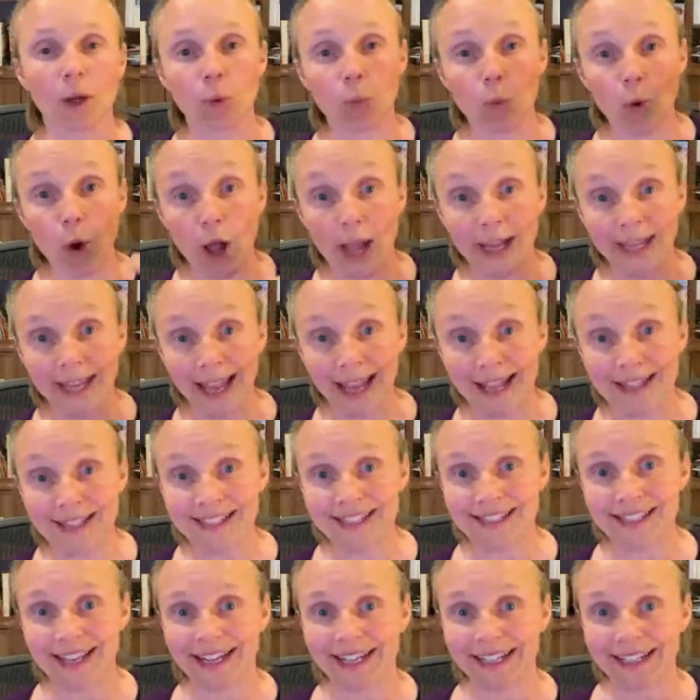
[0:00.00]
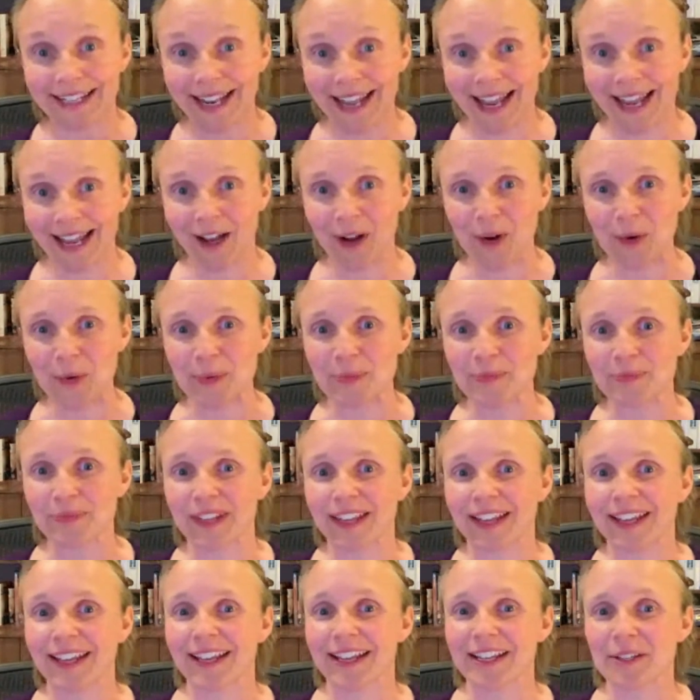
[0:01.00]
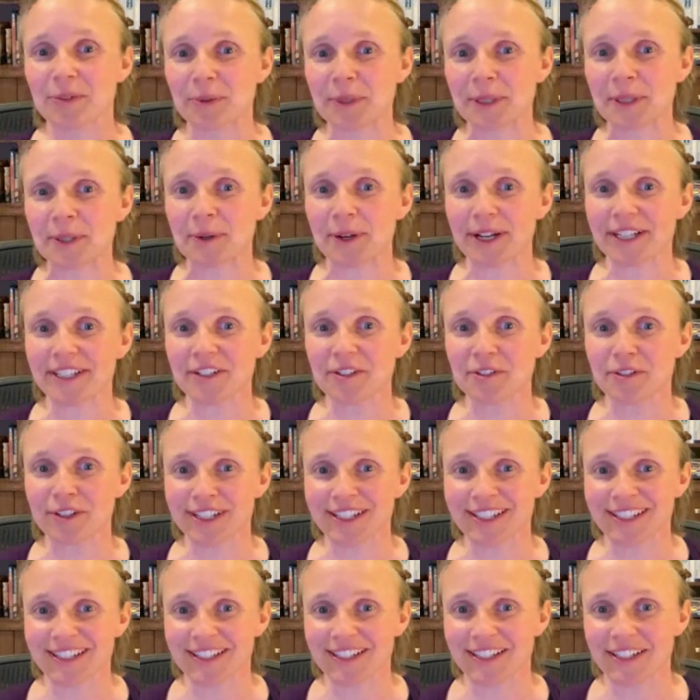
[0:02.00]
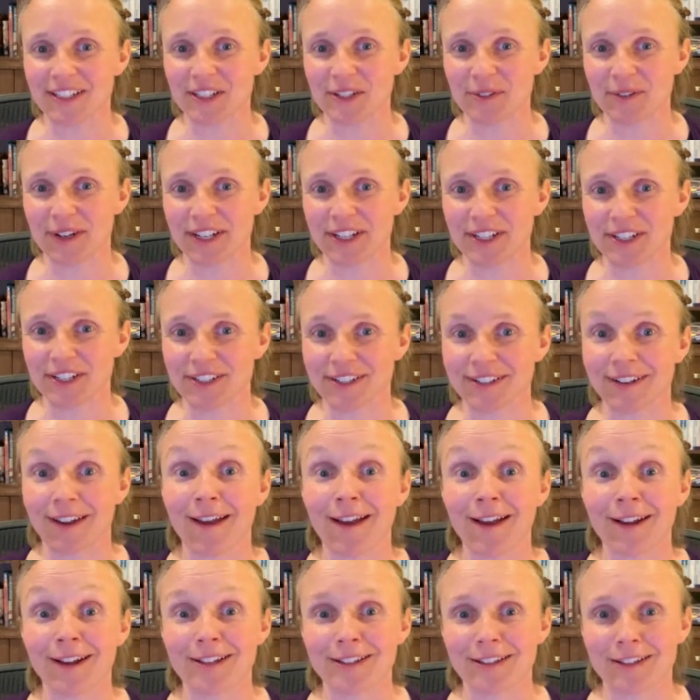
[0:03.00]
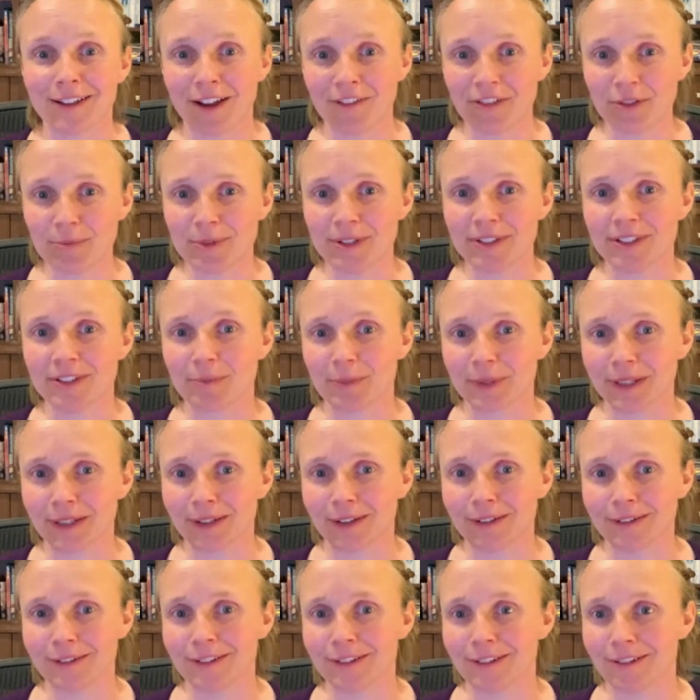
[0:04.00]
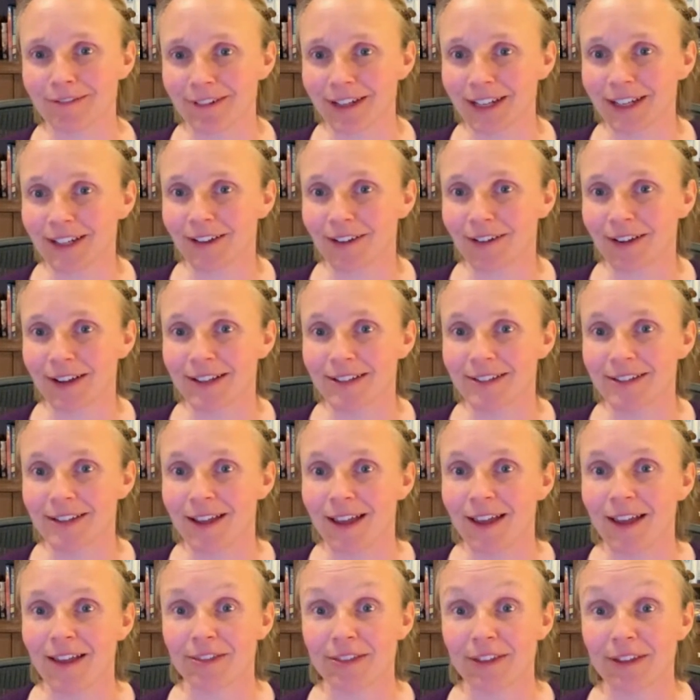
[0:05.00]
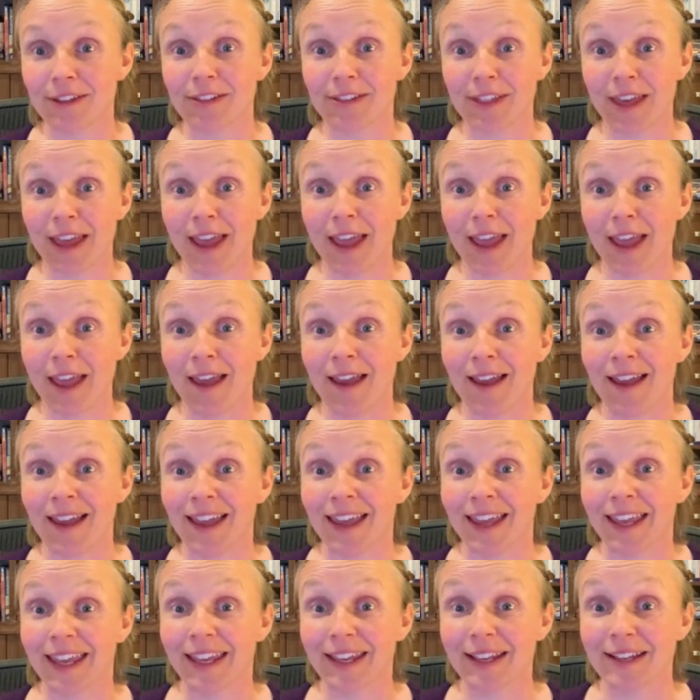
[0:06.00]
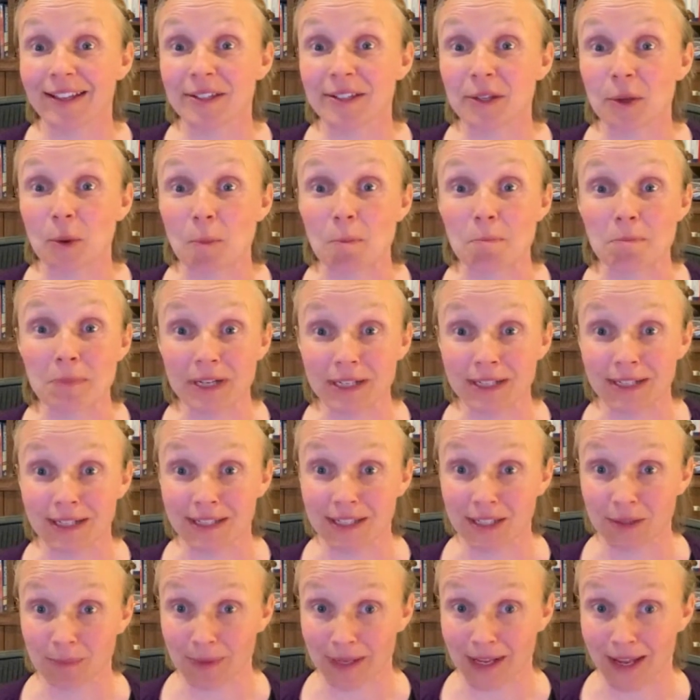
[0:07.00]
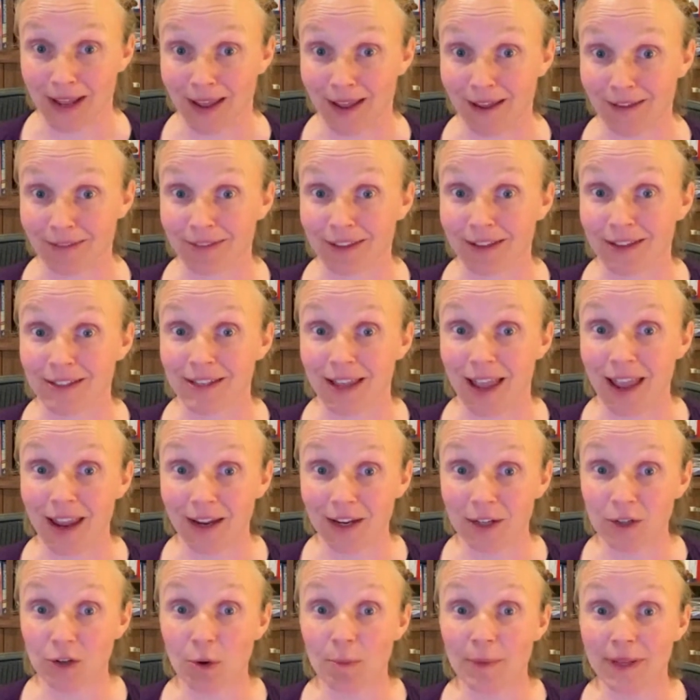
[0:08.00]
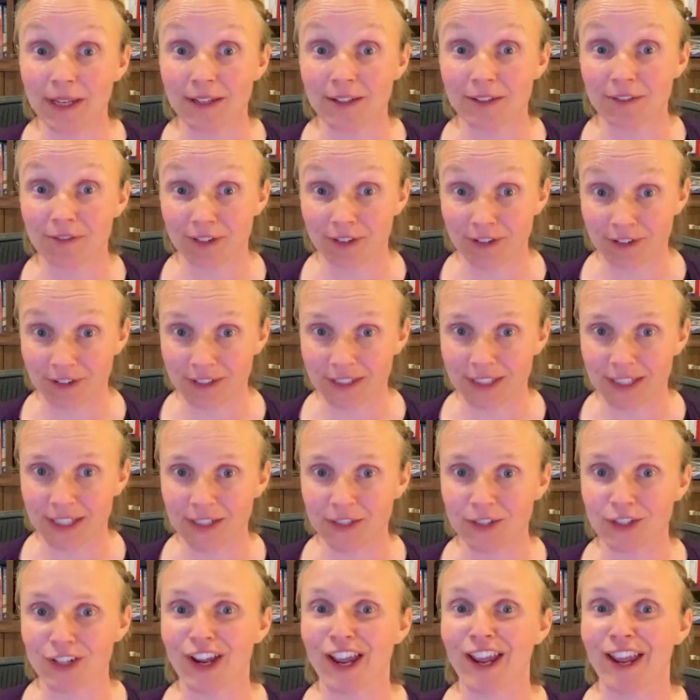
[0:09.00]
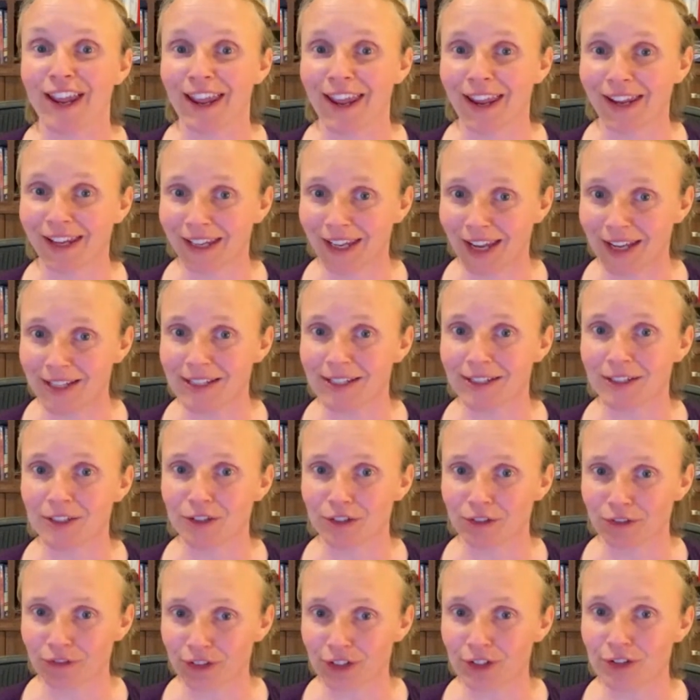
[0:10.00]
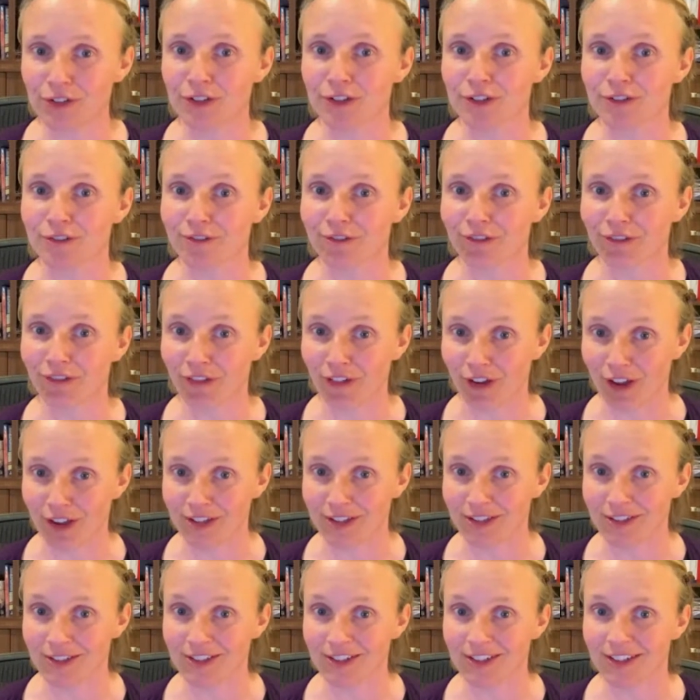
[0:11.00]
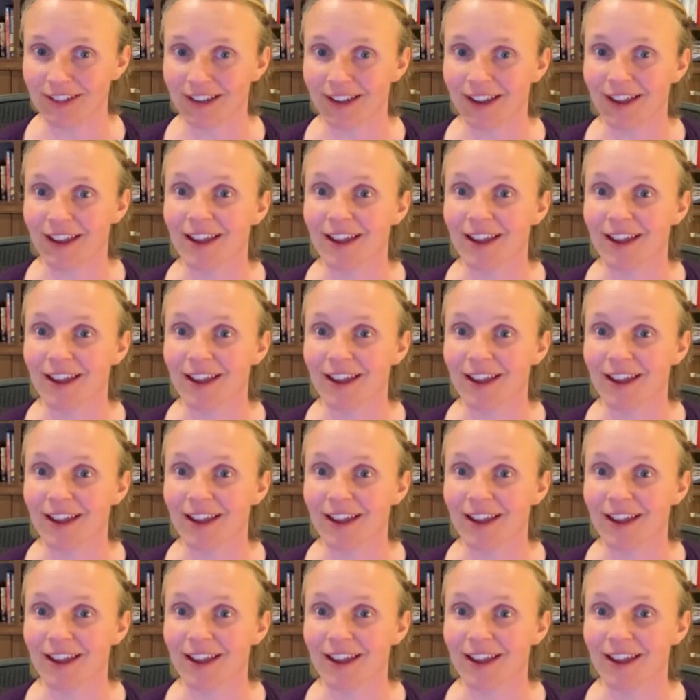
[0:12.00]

What I can say now is we're in quite an interesting situation, because governments have begun to realise that there is money to be had. There's economic advantage in getting to fusion first.